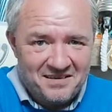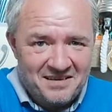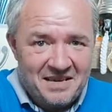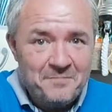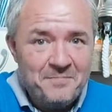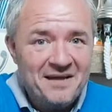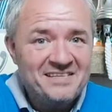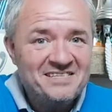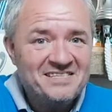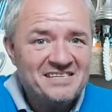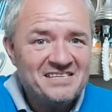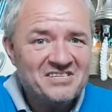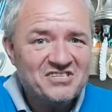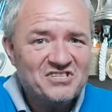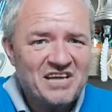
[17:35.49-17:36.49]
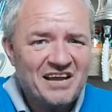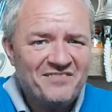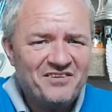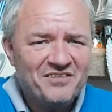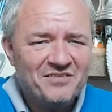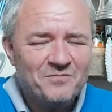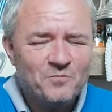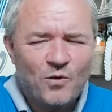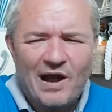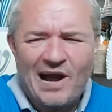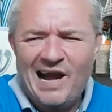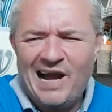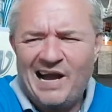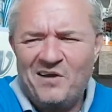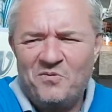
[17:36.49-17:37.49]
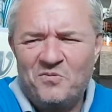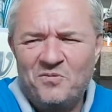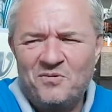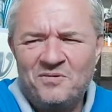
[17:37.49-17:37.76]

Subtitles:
In bed since 7. Wow.